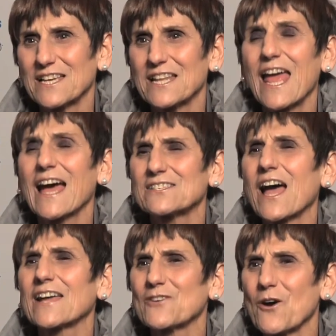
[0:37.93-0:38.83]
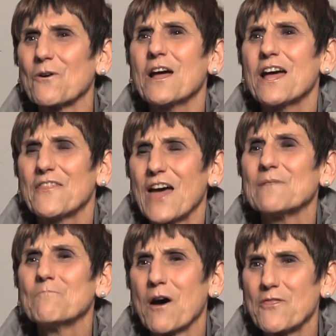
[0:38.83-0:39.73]
And as I know
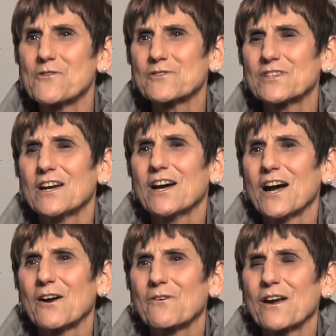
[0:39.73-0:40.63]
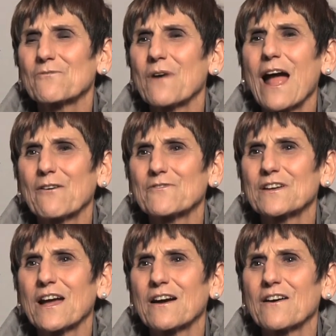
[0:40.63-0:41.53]
that mothers are around
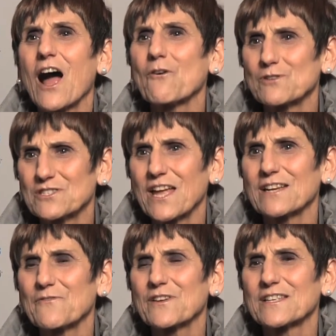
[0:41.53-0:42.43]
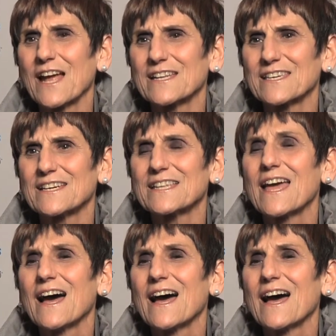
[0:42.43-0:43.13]
the, our state of Connecticut